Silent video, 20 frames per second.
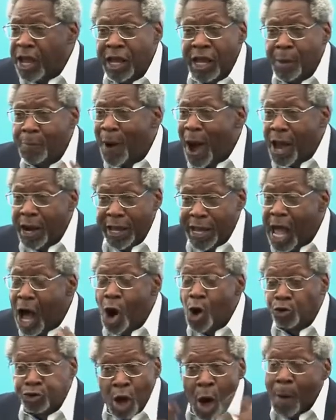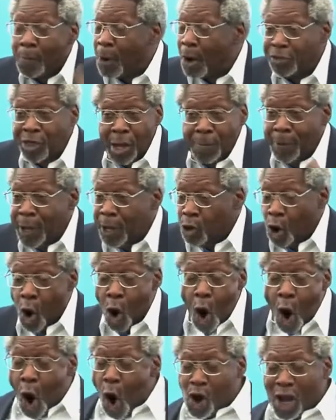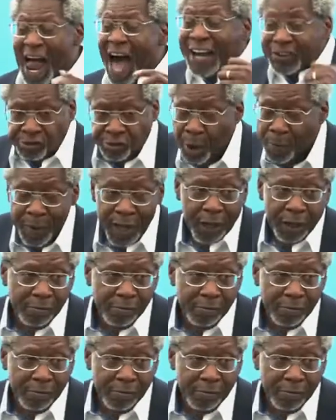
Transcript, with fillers: to anybody else, but they mean a whole lot to